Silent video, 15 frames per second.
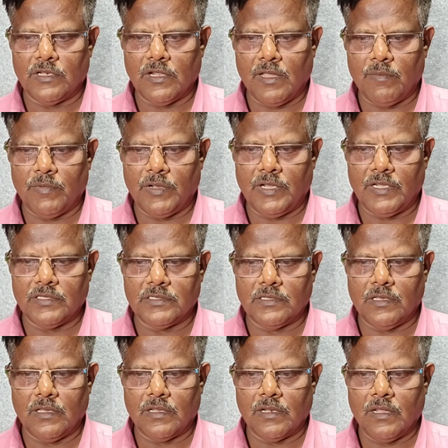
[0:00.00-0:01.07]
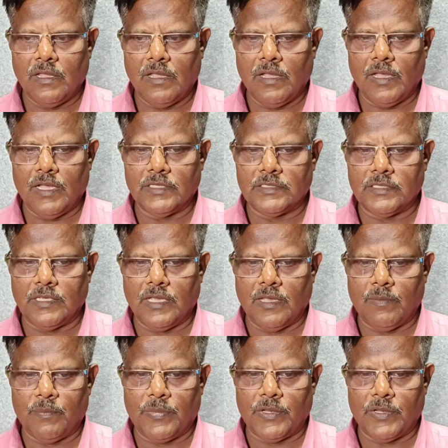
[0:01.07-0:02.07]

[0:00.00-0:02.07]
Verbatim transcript: Ram Reddy sir as a